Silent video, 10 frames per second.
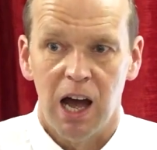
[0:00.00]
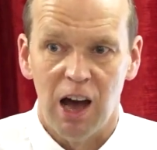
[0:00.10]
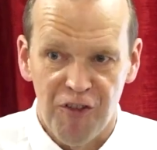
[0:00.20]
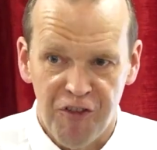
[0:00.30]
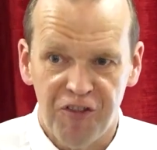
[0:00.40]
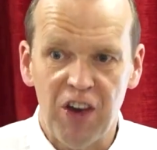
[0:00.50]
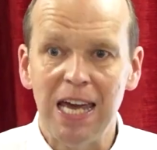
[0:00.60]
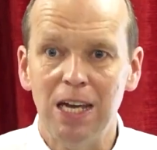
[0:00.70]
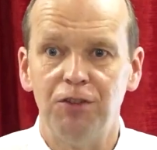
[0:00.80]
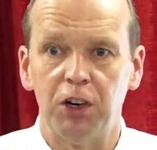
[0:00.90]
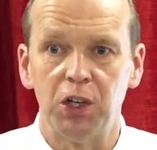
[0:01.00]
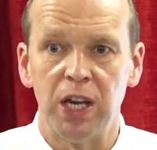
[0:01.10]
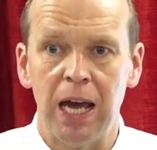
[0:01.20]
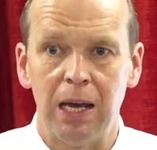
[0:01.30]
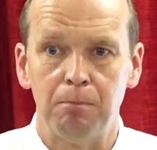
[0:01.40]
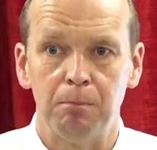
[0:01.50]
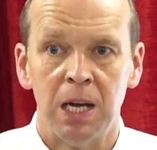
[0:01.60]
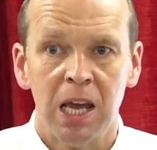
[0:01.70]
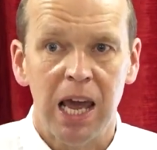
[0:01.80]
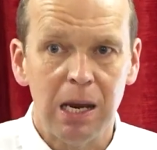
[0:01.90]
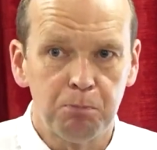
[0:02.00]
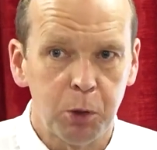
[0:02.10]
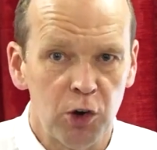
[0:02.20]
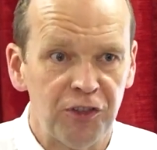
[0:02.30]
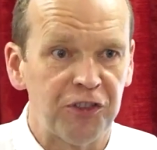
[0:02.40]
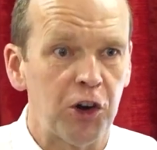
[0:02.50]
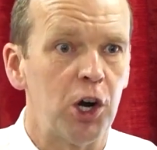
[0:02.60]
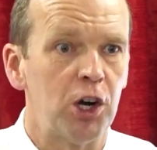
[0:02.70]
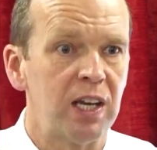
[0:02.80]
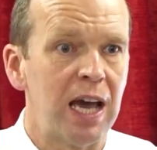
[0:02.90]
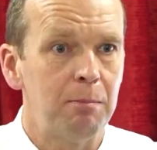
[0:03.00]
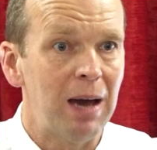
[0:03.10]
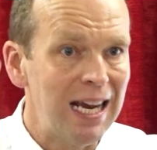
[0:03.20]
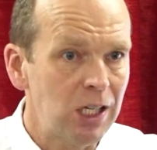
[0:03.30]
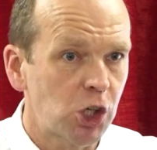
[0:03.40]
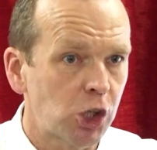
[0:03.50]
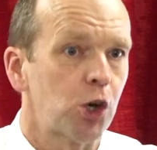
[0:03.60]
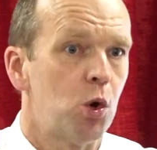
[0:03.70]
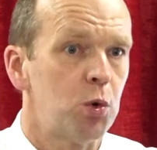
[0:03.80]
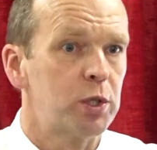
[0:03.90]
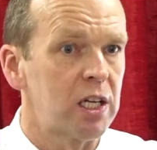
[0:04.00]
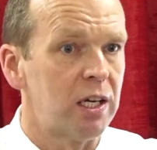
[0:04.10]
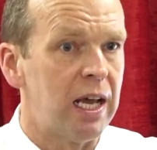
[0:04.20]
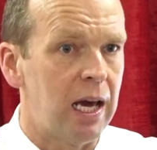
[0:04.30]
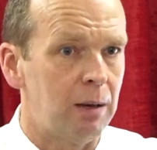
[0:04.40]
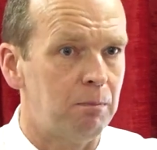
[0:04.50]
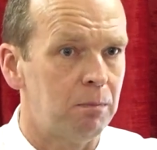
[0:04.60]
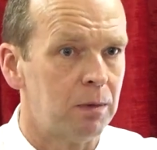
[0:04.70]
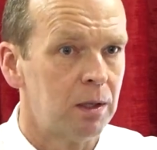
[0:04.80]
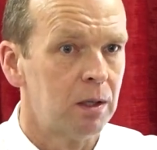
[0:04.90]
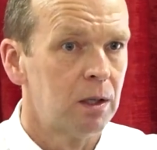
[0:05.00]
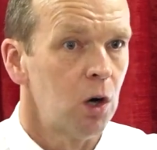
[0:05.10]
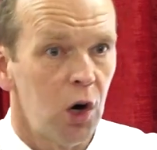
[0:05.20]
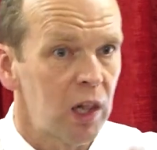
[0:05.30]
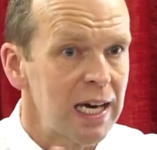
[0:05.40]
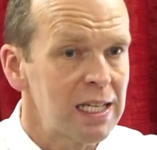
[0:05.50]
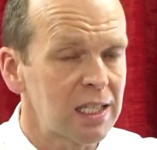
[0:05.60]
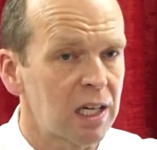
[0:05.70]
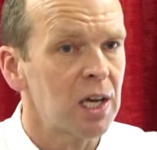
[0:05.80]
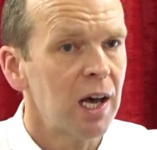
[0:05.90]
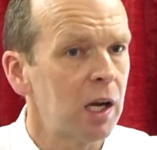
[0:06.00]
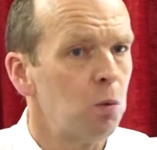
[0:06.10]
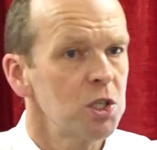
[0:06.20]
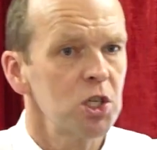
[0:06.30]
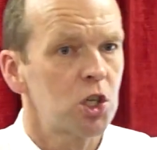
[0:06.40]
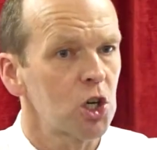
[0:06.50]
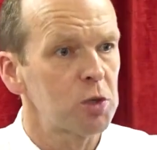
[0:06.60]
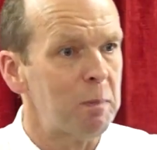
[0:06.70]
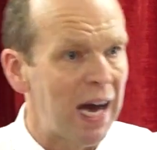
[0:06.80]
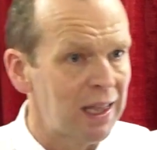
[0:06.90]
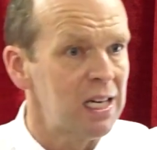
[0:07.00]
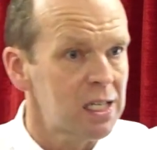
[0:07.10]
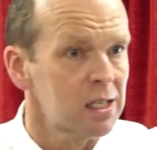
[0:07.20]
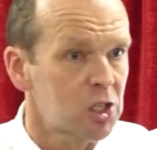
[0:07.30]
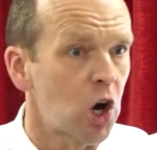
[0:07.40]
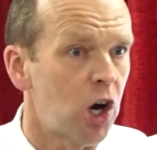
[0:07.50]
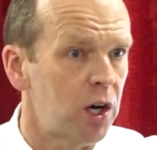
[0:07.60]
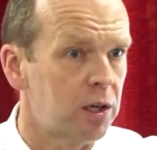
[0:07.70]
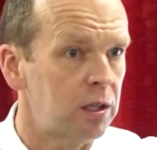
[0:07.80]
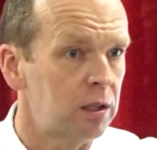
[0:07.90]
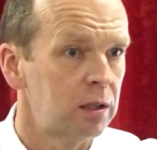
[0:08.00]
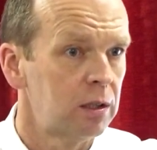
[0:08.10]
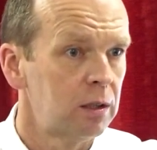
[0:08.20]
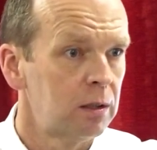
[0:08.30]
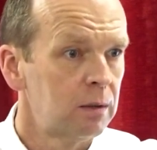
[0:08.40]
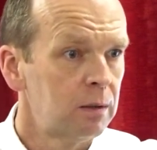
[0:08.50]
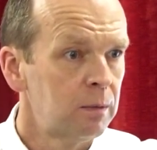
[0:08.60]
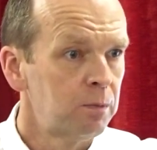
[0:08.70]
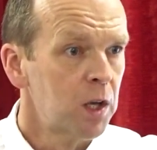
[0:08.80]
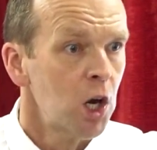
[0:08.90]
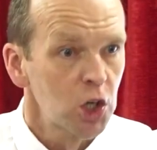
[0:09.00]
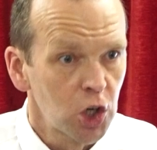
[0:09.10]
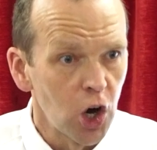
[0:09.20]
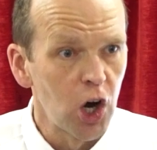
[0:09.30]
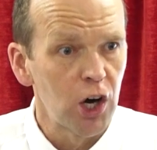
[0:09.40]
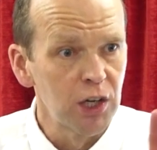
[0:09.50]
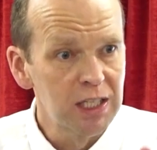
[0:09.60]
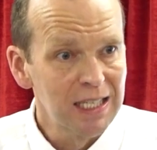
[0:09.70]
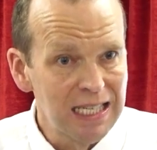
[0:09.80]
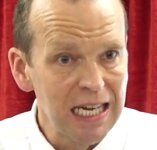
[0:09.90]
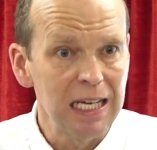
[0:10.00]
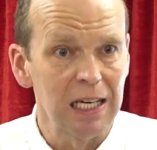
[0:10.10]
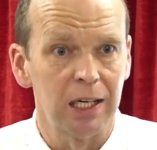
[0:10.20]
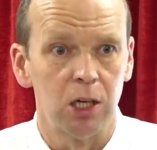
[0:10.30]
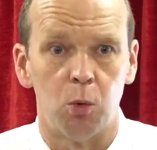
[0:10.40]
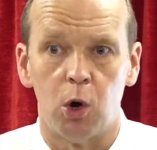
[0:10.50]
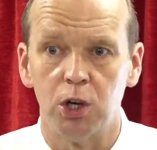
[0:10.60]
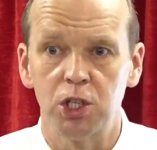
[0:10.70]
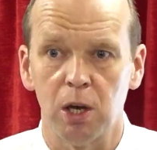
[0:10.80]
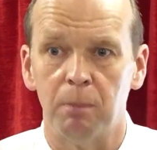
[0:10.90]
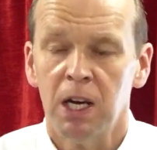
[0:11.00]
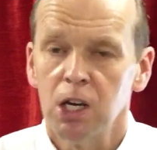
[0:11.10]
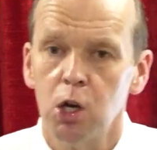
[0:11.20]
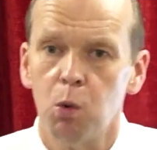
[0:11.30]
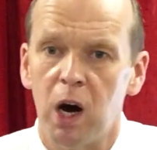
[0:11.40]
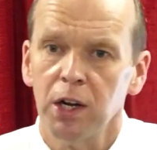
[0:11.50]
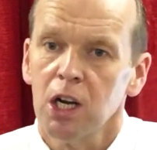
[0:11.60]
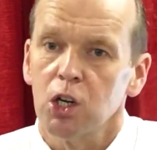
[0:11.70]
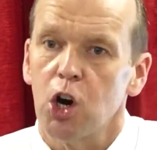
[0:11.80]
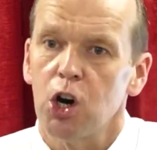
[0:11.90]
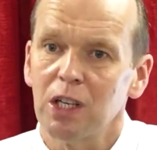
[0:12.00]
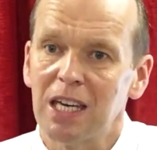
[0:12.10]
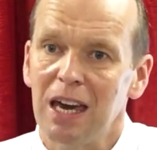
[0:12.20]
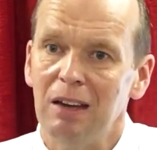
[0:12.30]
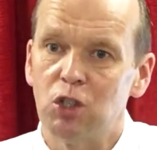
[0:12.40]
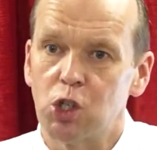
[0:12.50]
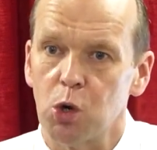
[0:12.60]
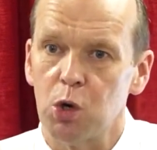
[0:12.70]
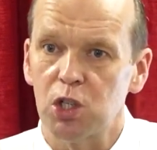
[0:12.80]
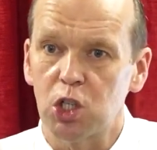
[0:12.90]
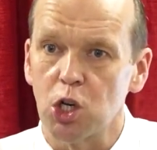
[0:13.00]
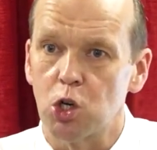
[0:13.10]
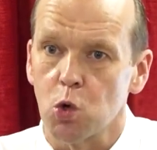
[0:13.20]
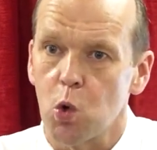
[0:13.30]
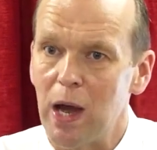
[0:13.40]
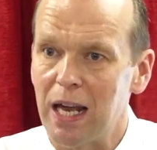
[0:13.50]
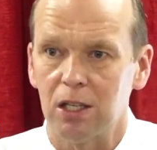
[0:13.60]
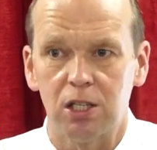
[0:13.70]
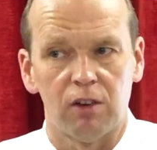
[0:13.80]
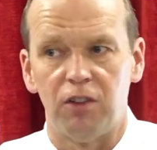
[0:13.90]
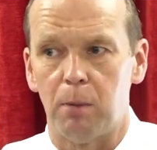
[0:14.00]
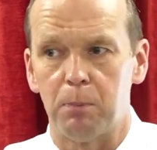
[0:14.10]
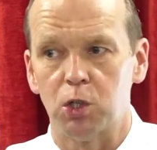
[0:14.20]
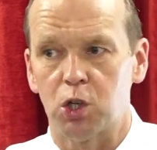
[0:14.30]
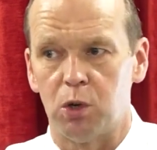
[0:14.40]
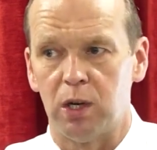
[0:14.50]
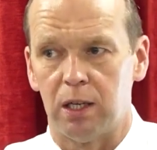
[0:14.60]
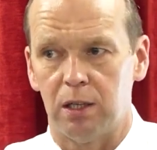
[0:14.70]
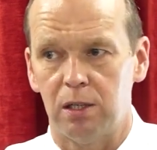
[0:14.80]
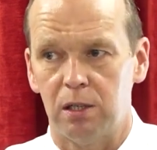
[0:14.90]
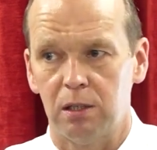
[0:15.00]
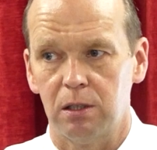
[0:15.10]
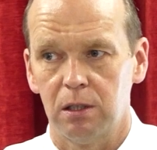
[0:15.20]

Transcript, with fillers: a favored name, a preferred name, a chosen name. All these things. And it wasn't just man, this is God. God dealing towards him. You know what? God gave Judas the greatest of opportunities.